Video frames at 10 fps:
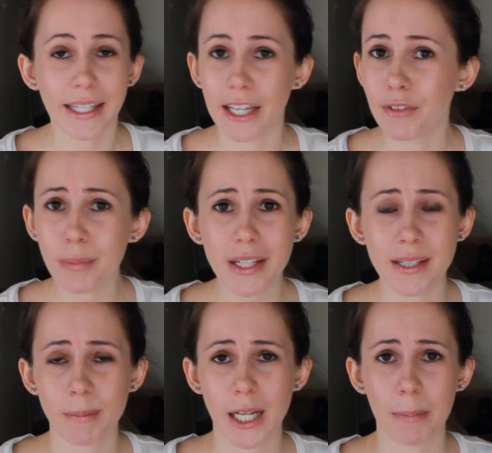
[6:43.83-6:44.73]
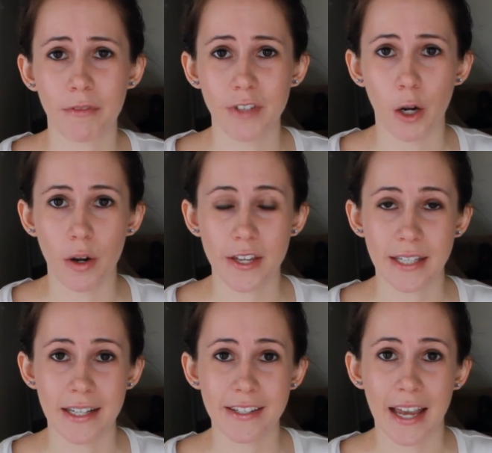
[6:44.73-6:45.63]
given me some type of notice
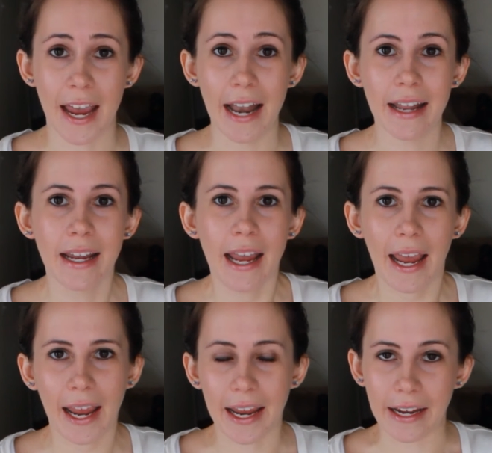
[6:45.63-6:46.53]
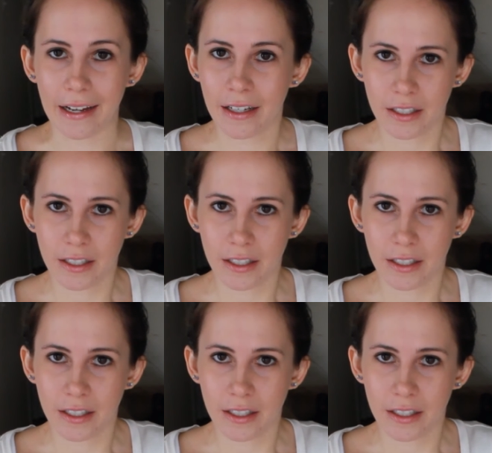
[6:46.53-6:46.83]
and said, hey,